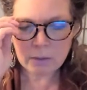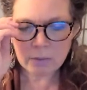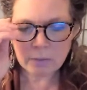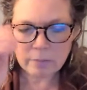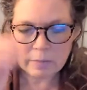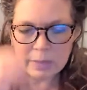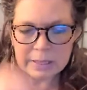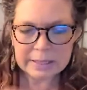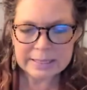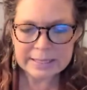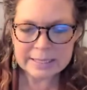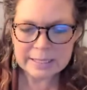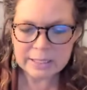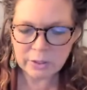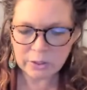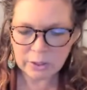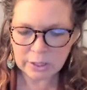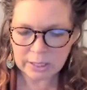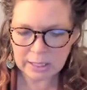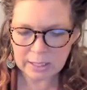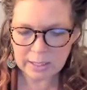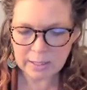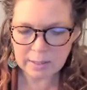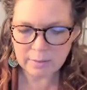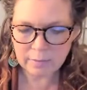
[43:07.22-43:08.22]

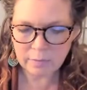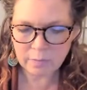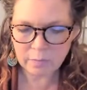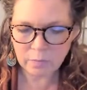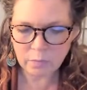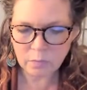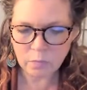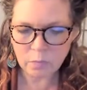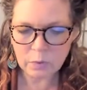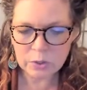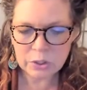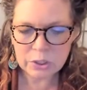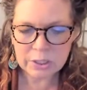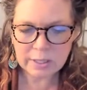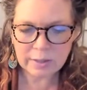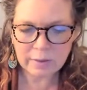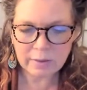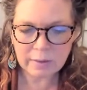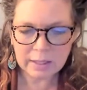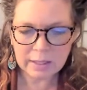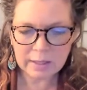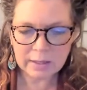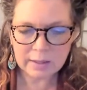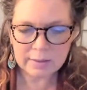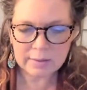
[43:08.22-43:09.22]
Materia, which I
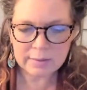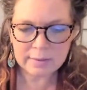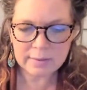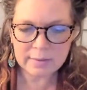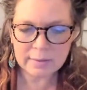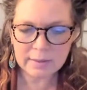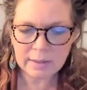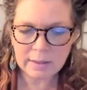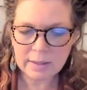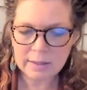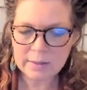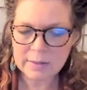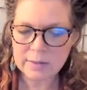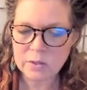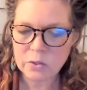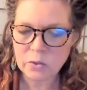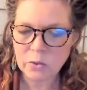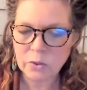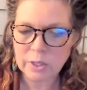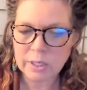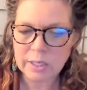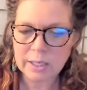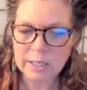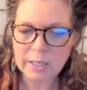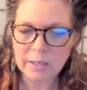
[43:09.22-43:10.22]
think is
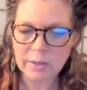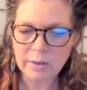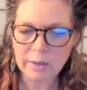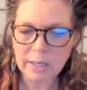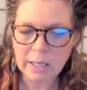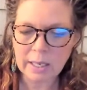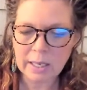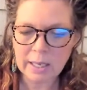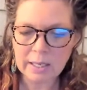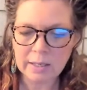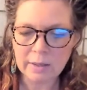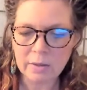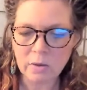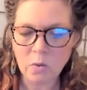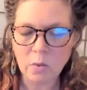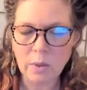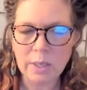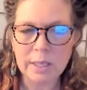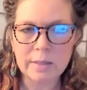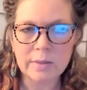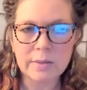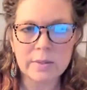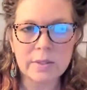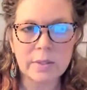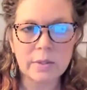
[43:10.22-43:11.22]
extraordinary and
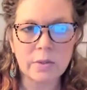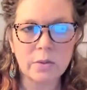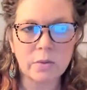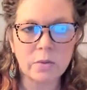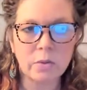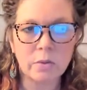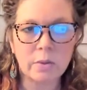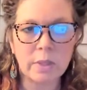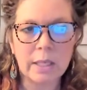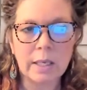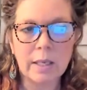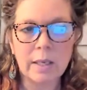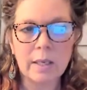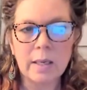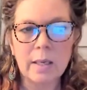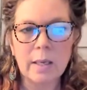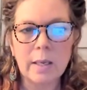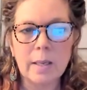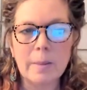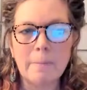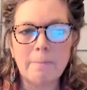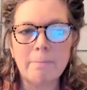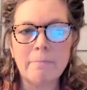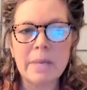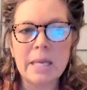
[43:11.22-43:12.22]
going to
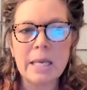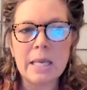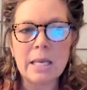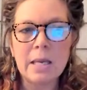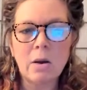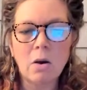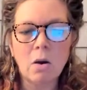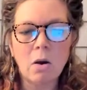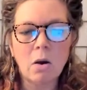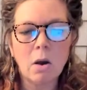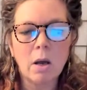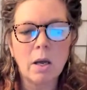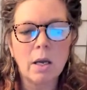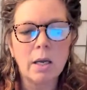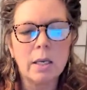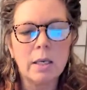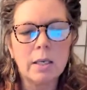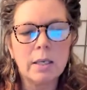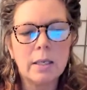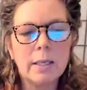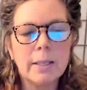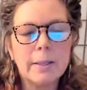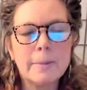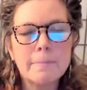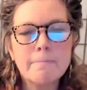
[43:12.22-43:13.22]
be
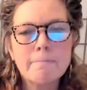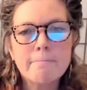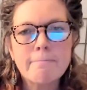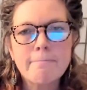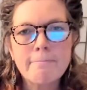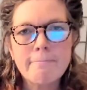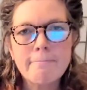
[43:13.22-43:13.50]
on